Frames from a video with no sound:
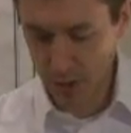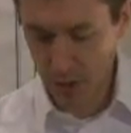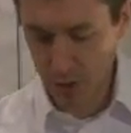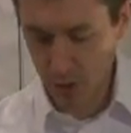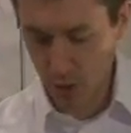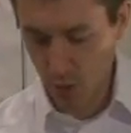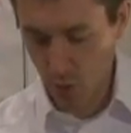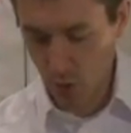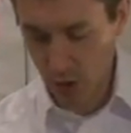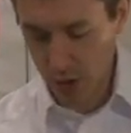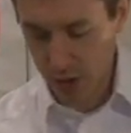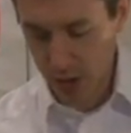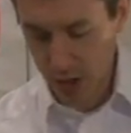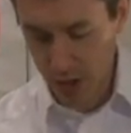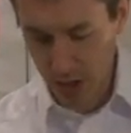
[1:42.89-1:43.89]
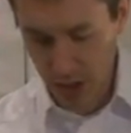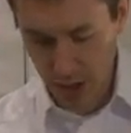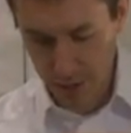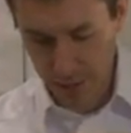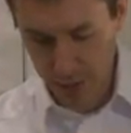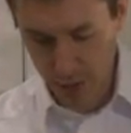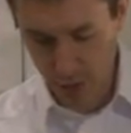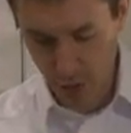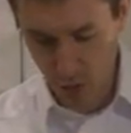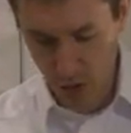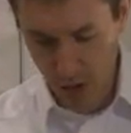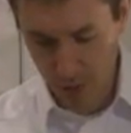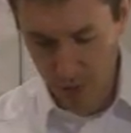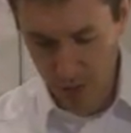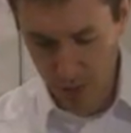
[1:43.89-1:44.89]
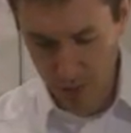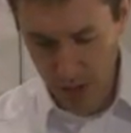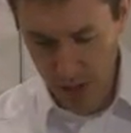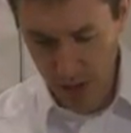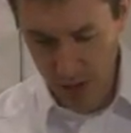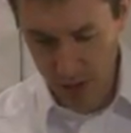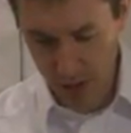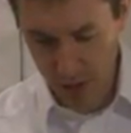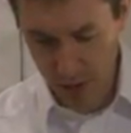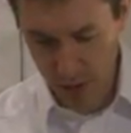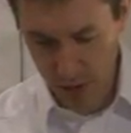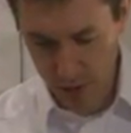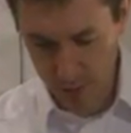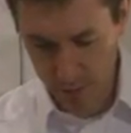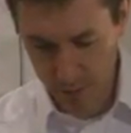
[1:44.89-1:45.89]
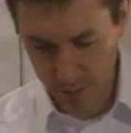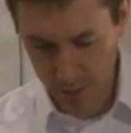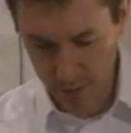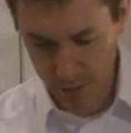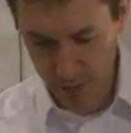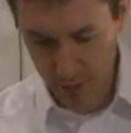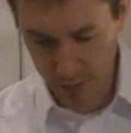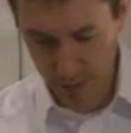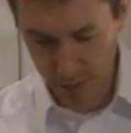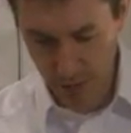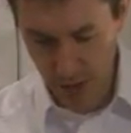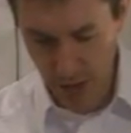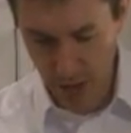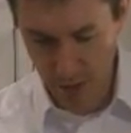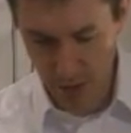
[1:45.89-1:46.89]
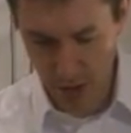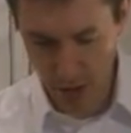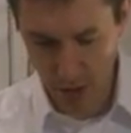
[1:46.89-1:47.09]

I do want enough so that when I put my lid on, yeah, I've got a